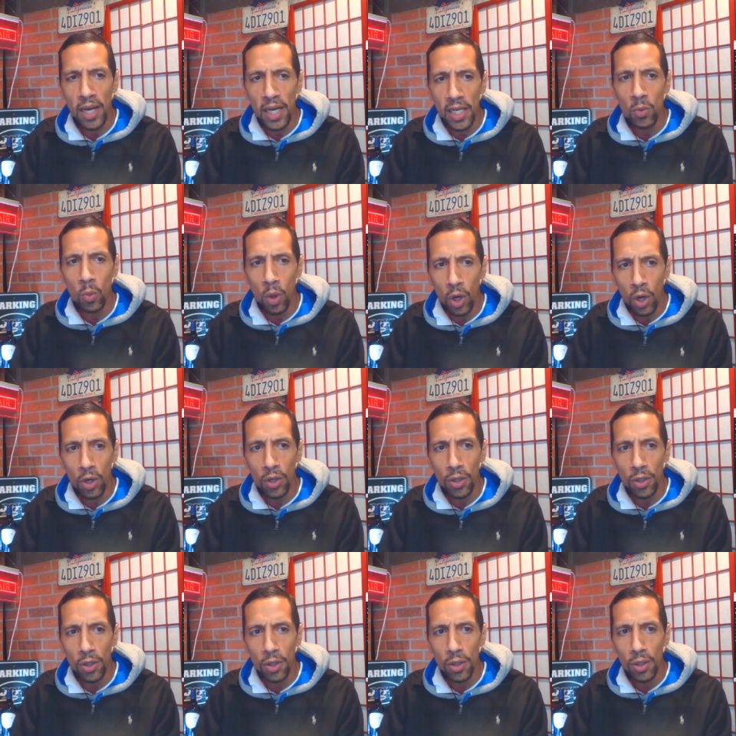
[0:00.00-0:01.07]
any word.
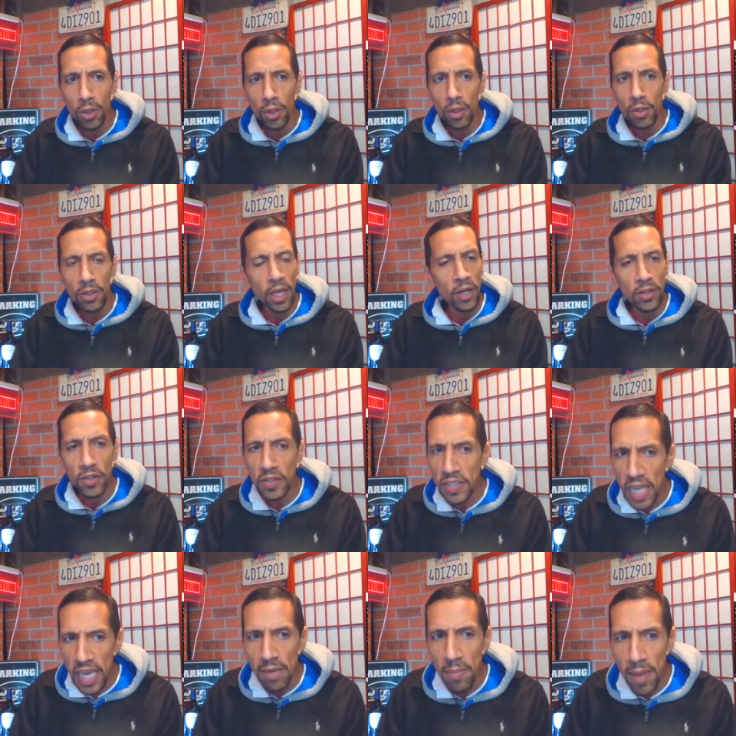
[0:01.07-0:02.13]
They're the
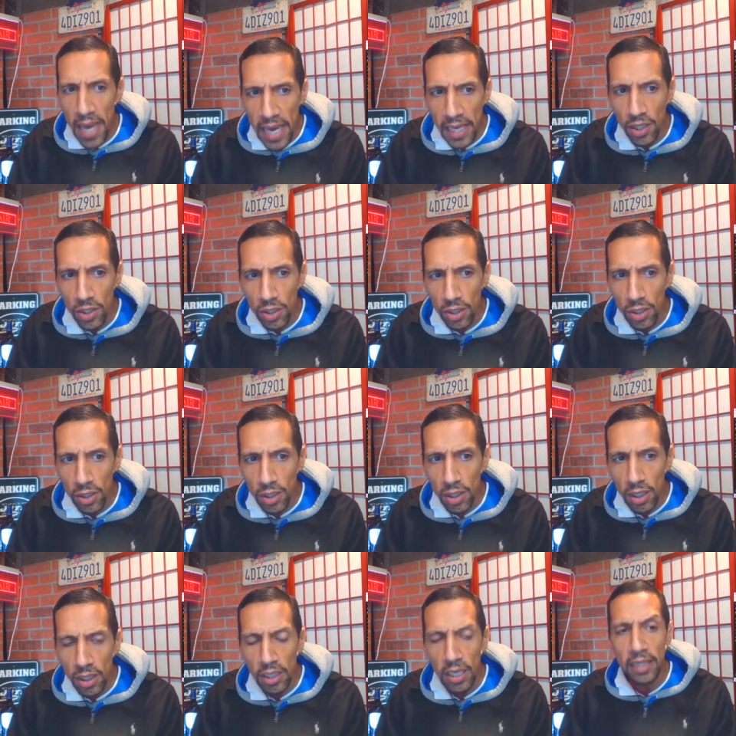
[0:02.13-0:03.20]
same age.
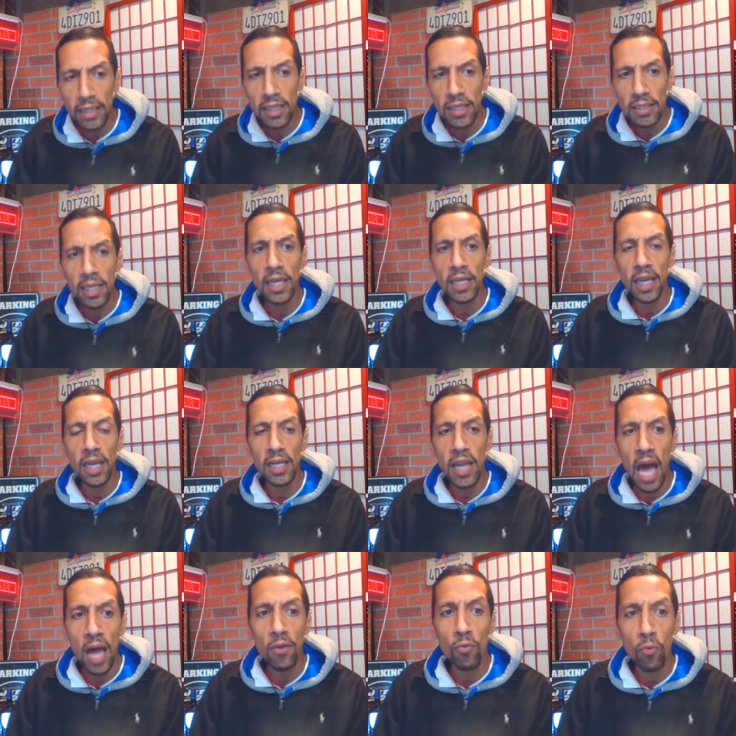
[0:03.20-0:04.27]
Yet this kid
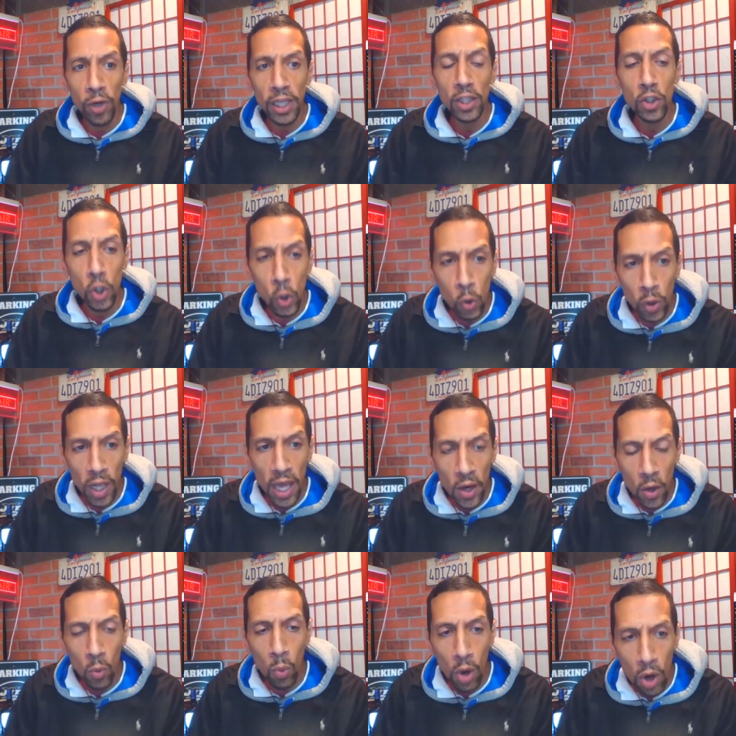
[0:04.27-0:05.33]
cannot read two
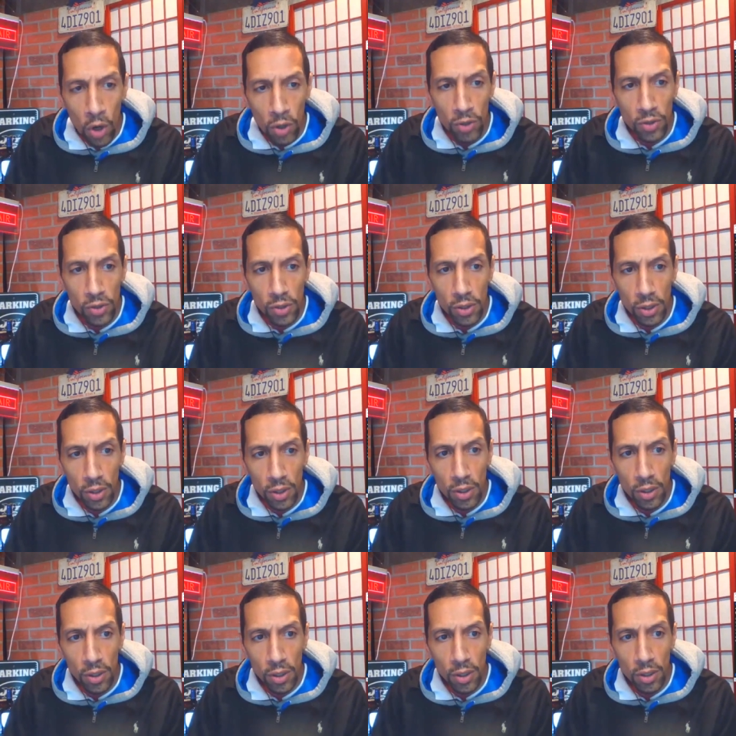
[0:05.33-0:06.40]
letter words.
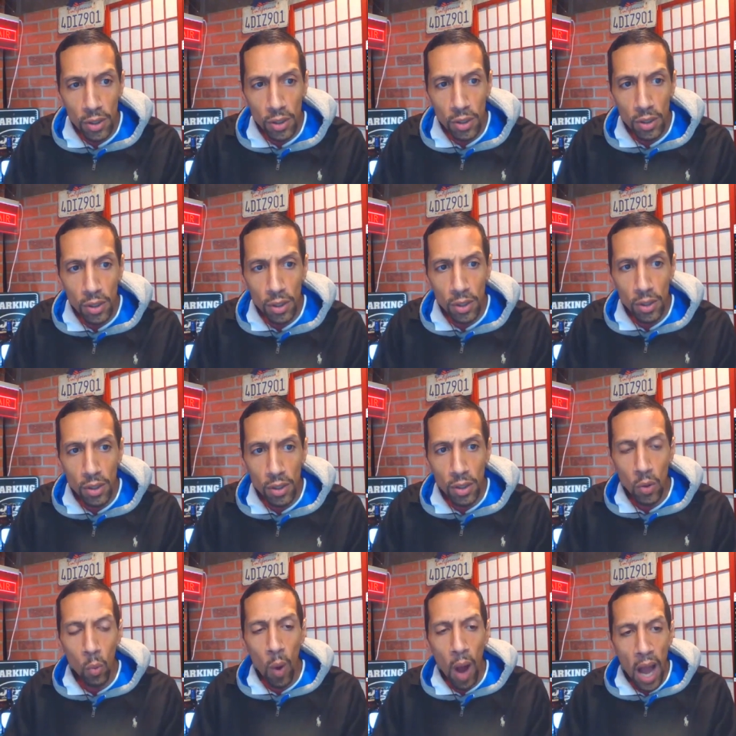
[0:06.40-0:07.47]

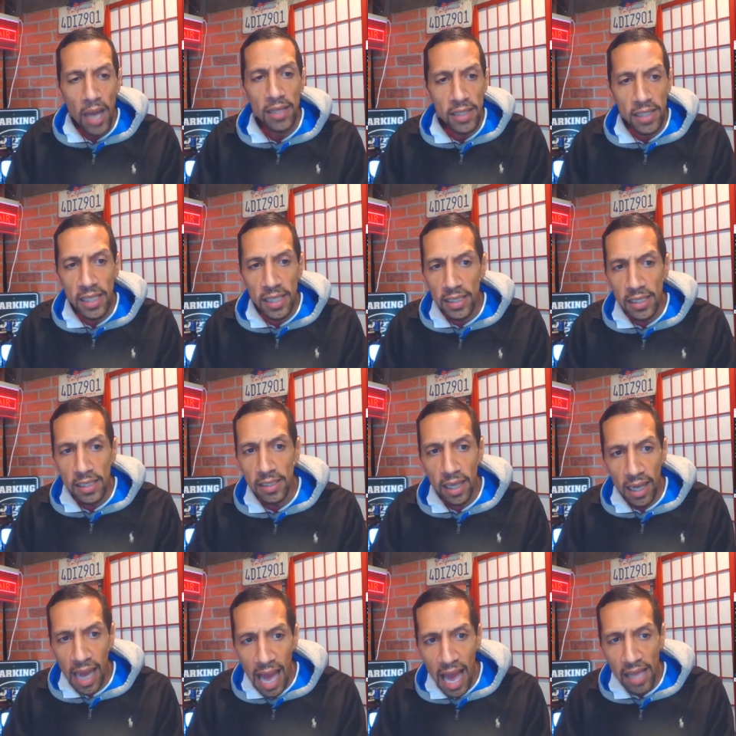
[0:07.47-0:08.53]
Why is he in this
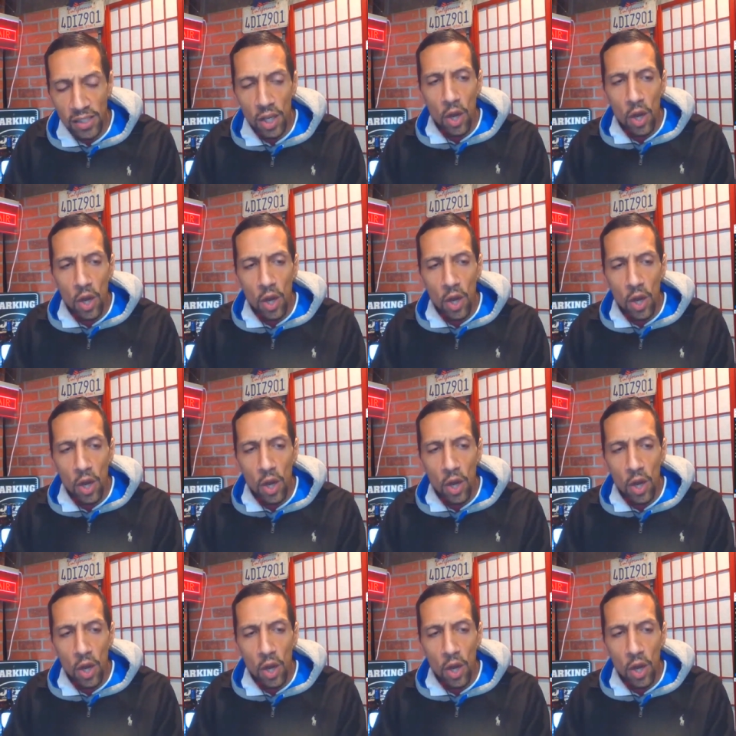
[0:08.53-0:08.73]
class?